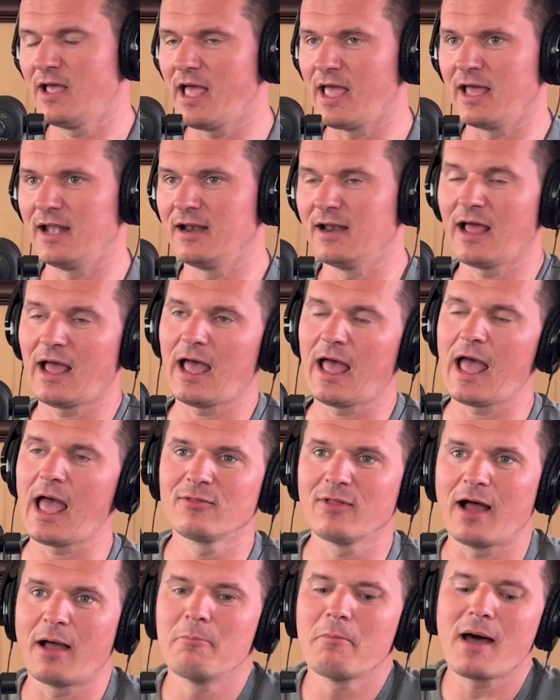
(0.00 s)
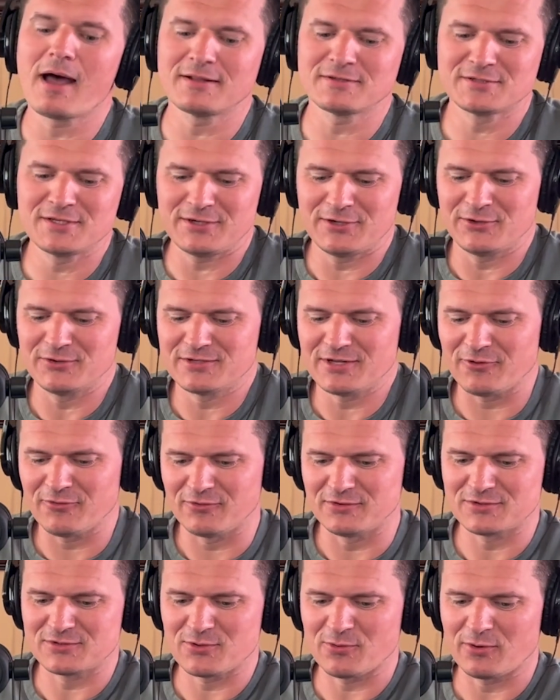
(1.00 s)
And I'm not sitting here telling
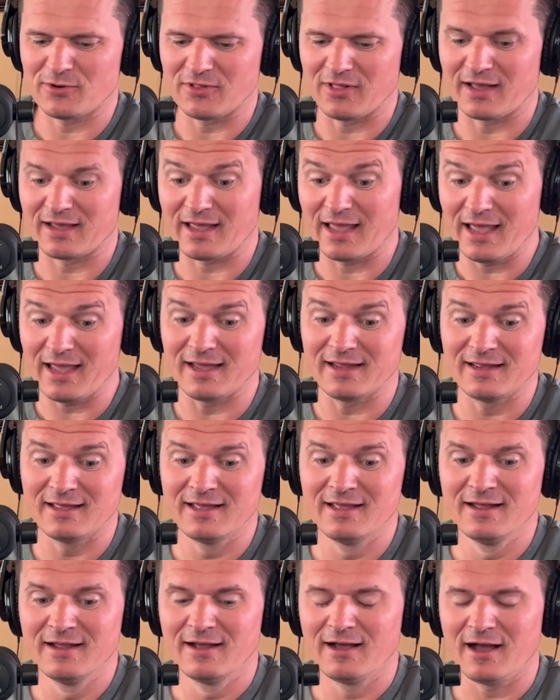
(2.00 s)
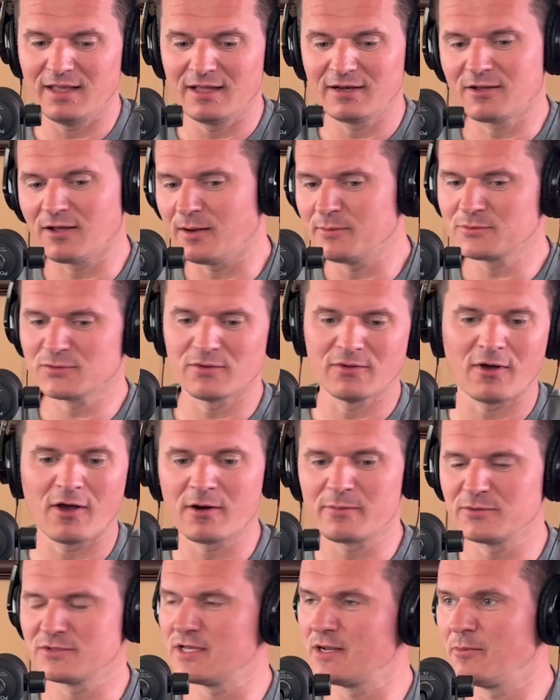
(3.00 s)
the story like, hey, it comes with a
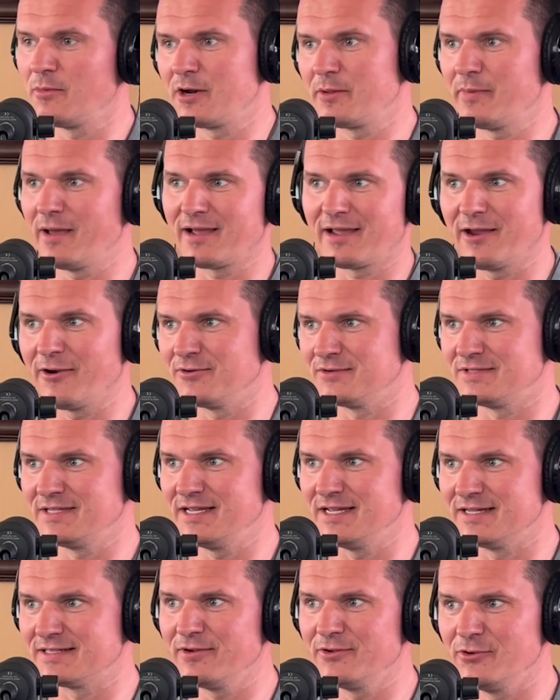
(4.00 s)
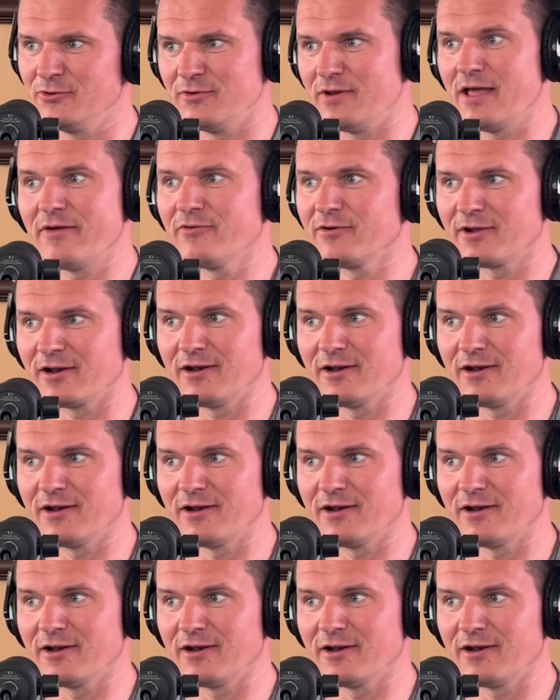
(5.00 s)
100% money back guarantee. You're never